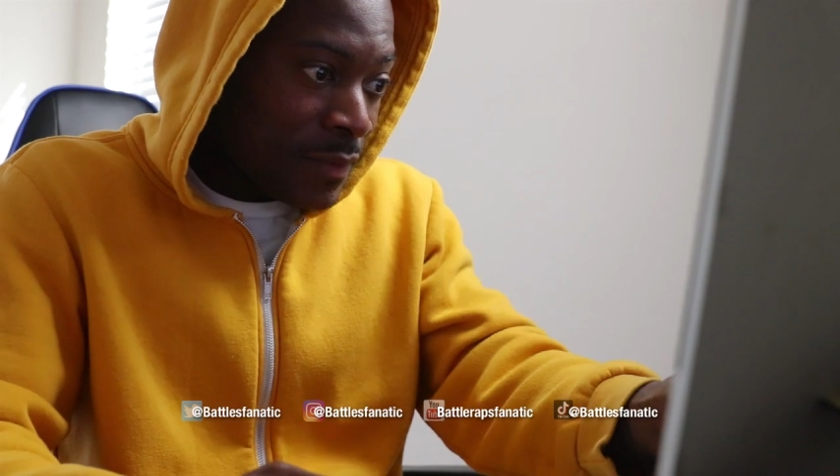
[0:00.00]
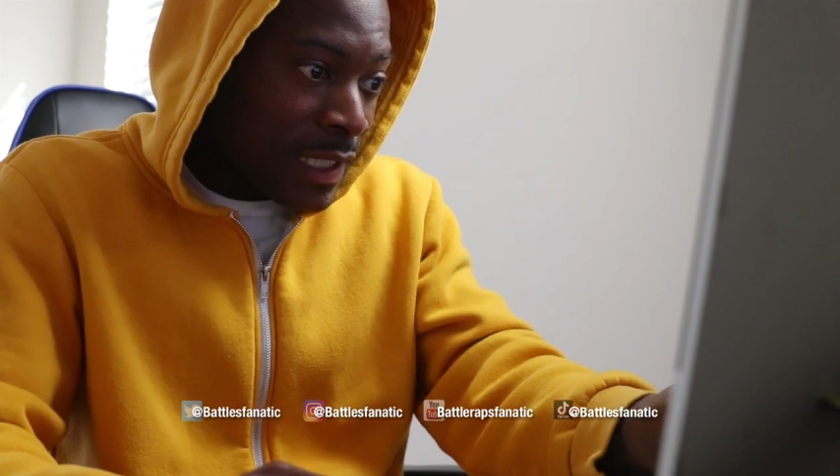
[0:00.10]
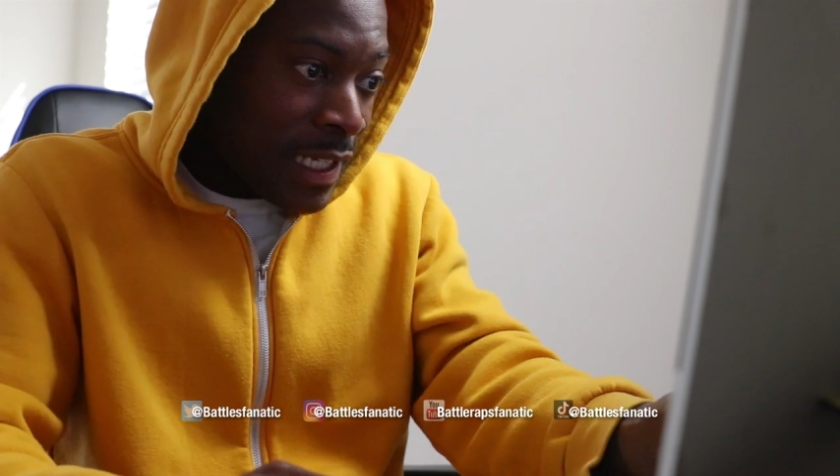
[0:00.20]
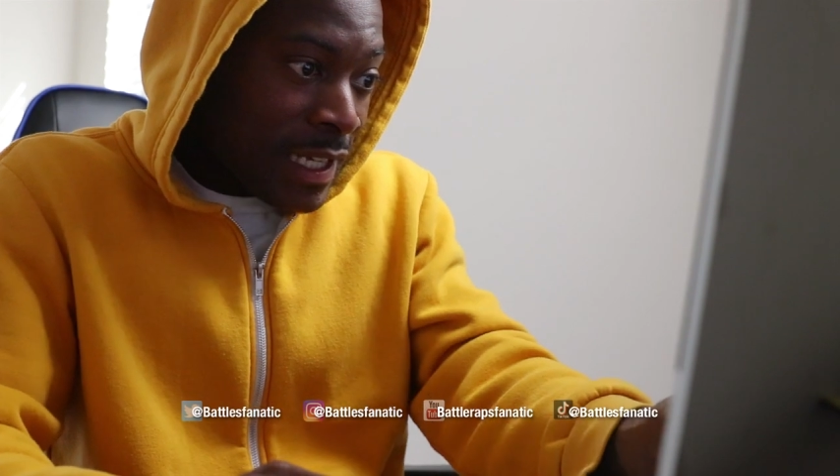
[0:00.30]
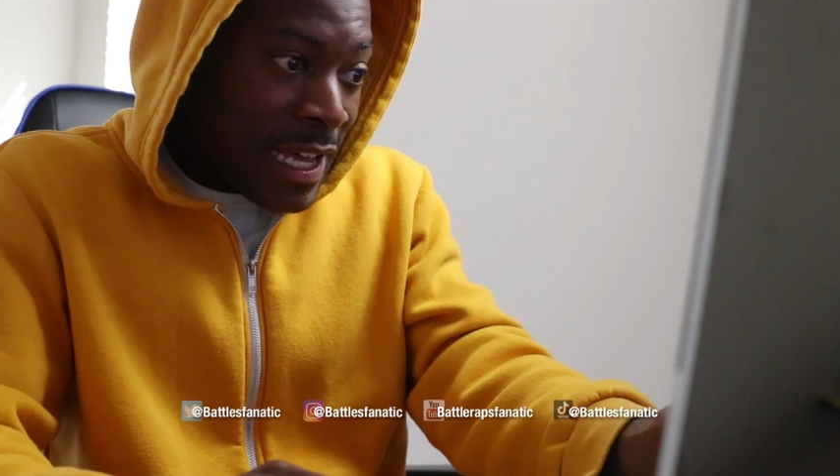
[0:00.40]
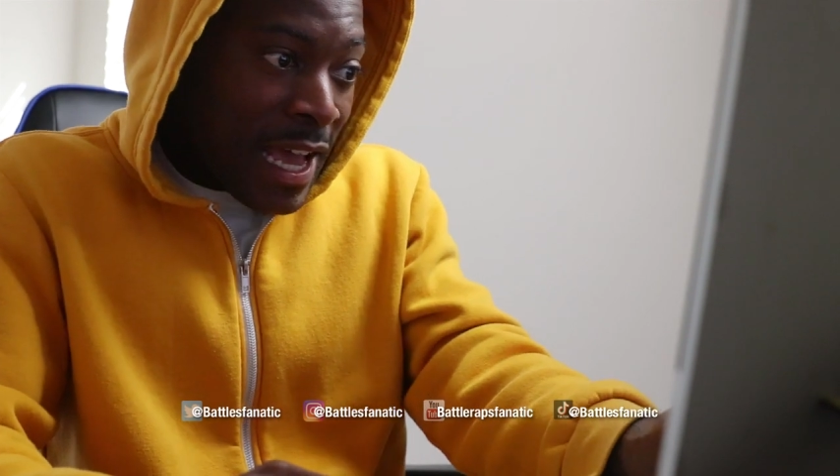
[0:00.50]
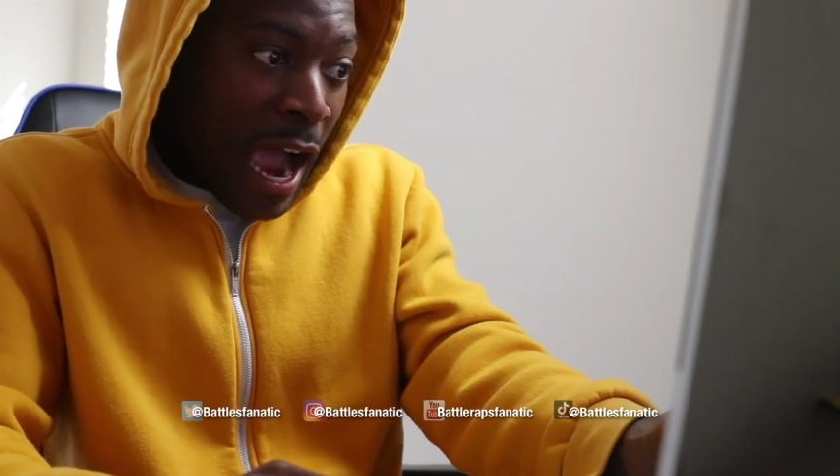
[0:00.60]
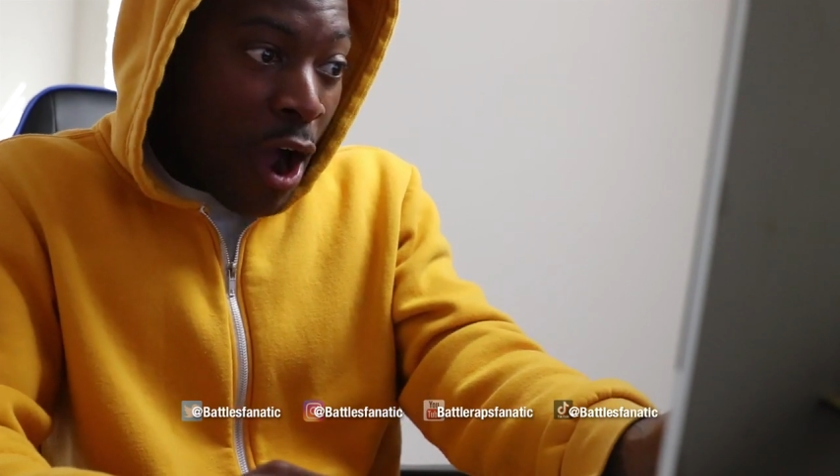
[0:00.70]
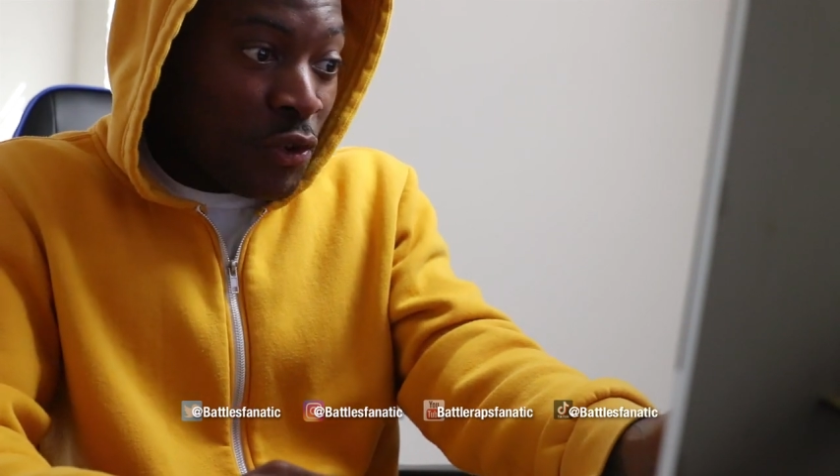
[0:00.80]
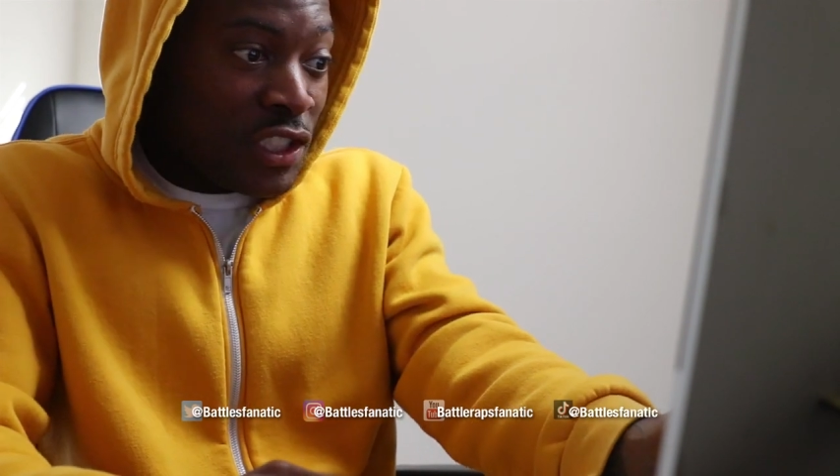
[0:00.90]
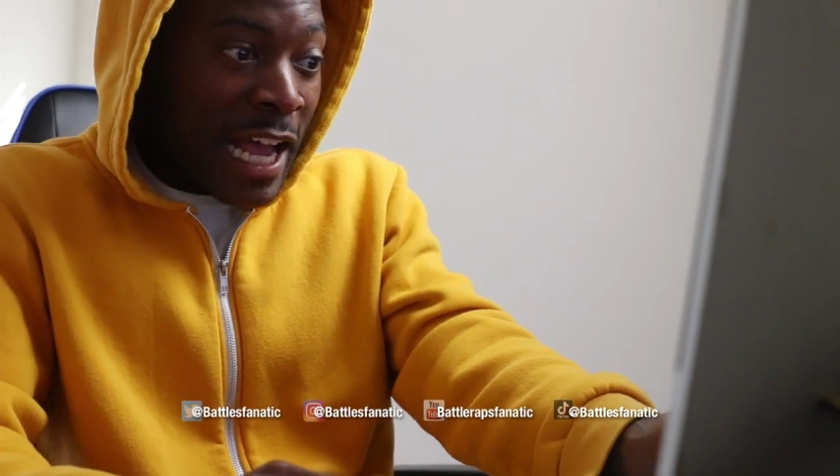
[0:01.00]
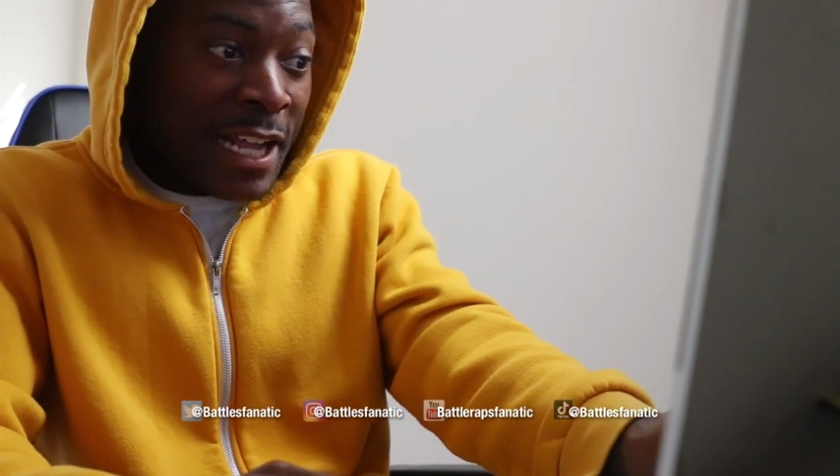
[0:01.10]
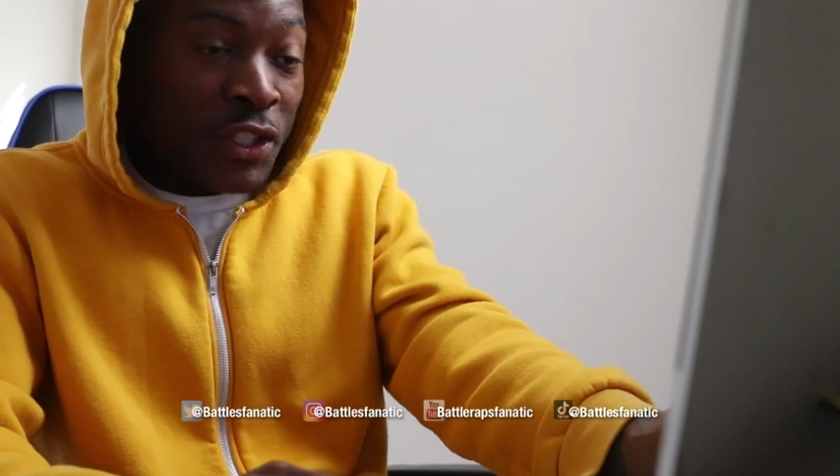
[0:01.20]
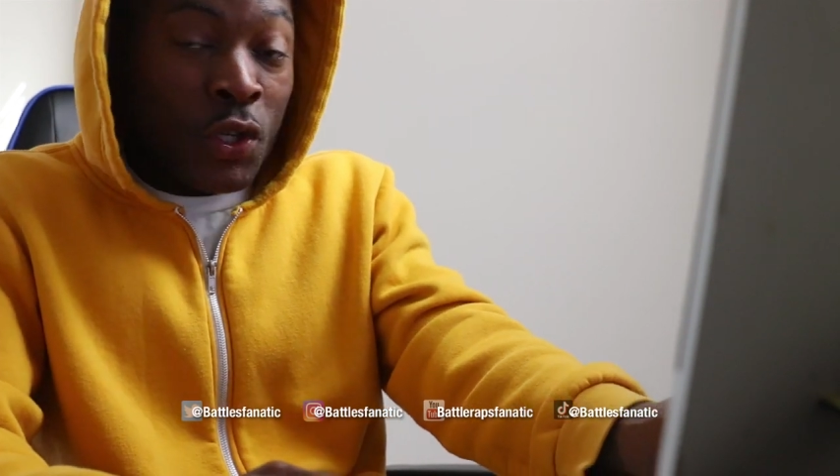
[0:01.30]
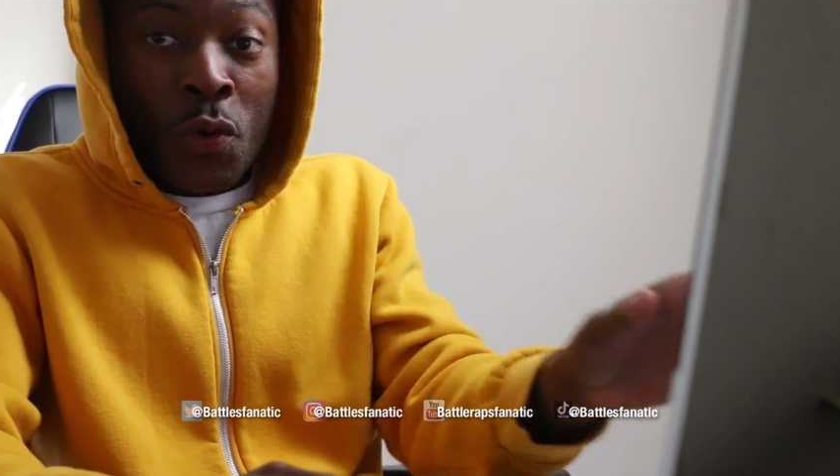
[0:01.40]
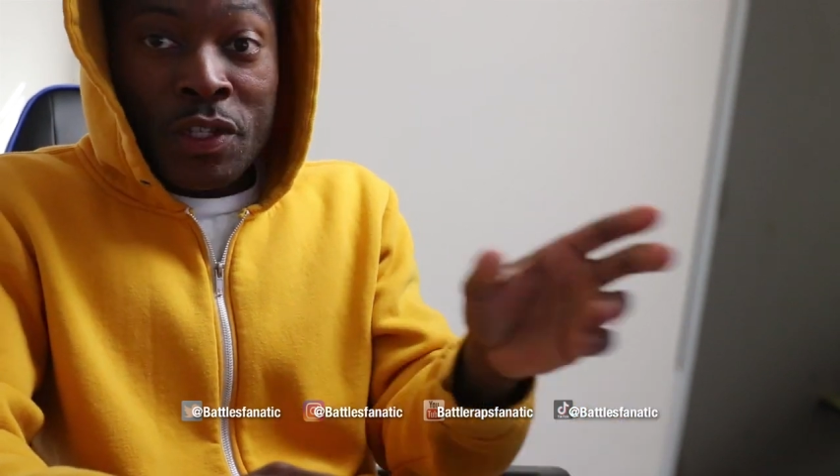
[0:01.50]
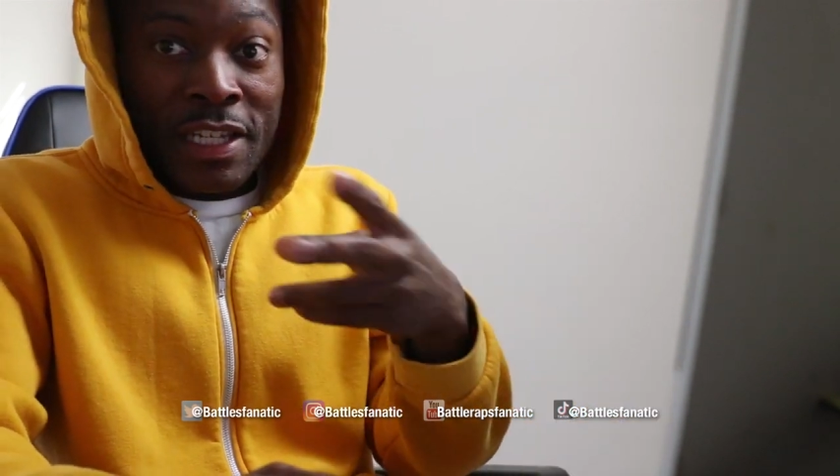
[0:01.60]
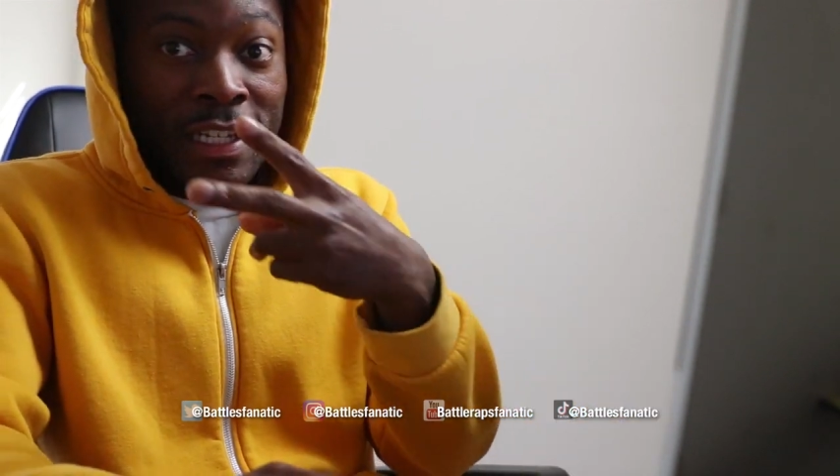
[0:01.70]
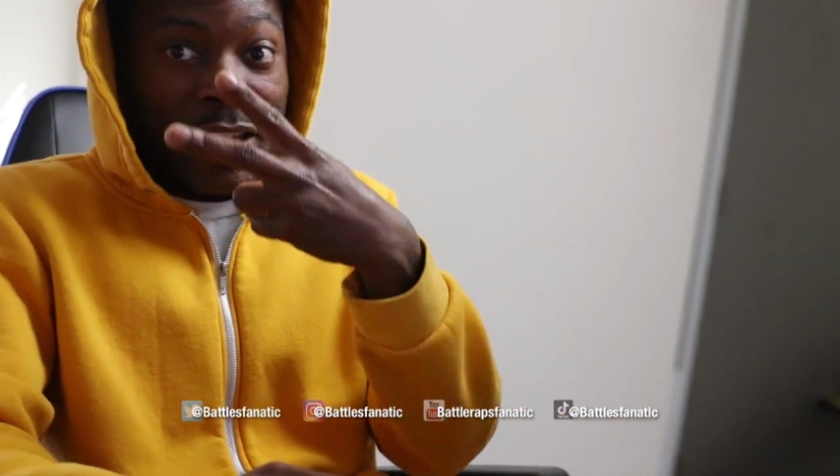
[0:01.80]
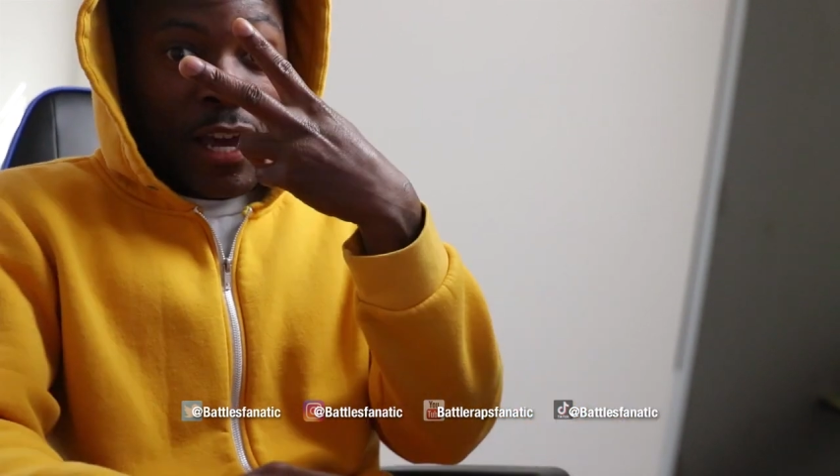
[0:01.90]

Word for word: Outside. Outside too is a